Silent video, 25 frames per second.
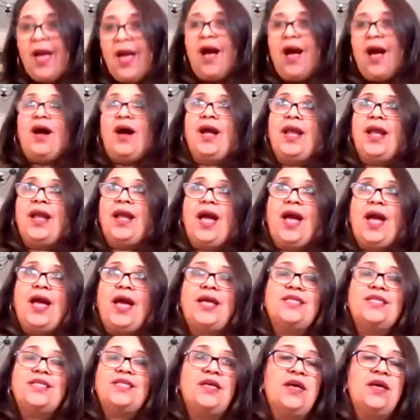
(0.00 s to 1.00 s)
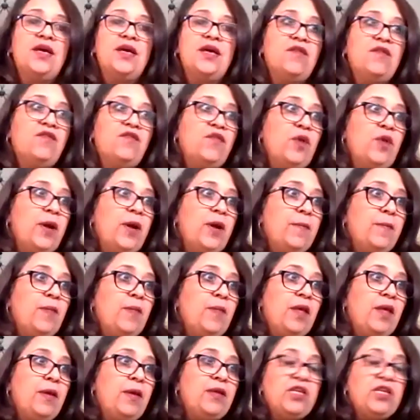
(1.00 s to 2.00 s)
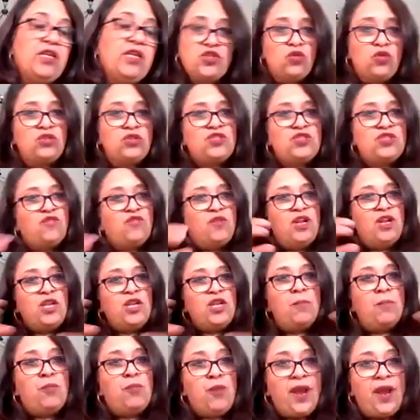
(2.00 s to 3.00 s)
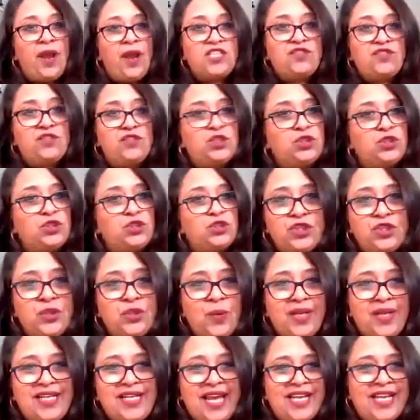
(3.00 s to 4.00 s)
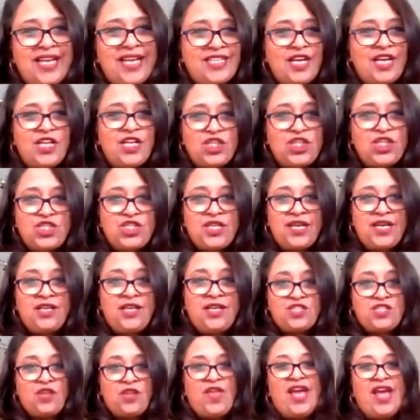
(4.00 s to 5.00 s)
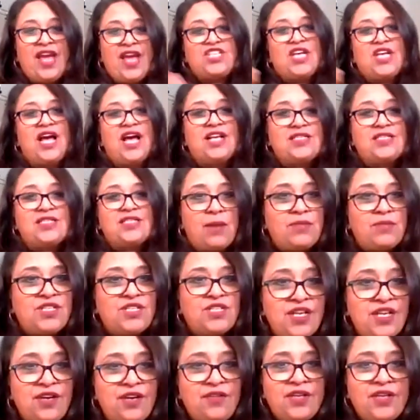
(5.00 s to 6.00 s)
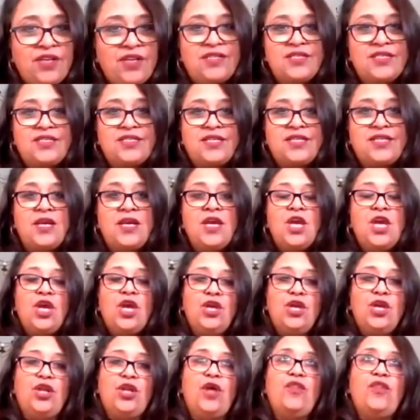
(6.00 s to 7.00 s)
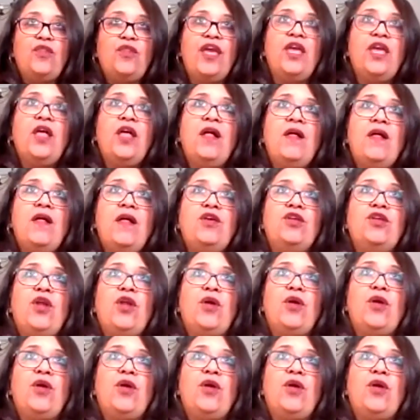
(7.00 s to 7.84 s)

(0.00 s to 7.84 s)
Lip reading: I had sort of little breaks for children who had ADHD. So they had to hand out materials and, they knew